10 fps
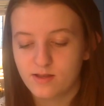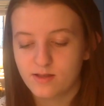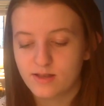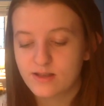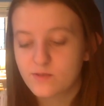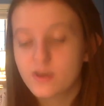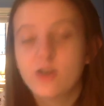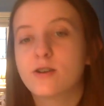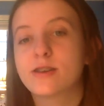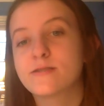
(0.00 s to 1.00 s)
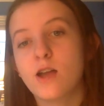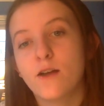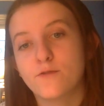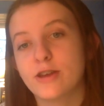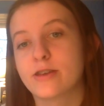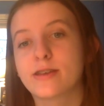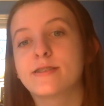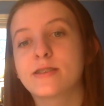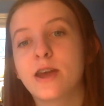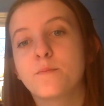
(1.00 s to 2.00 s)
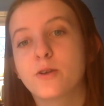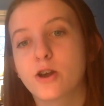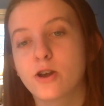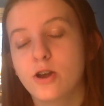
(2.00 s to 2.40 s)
Like, sweetheart, he's not real, he's a number.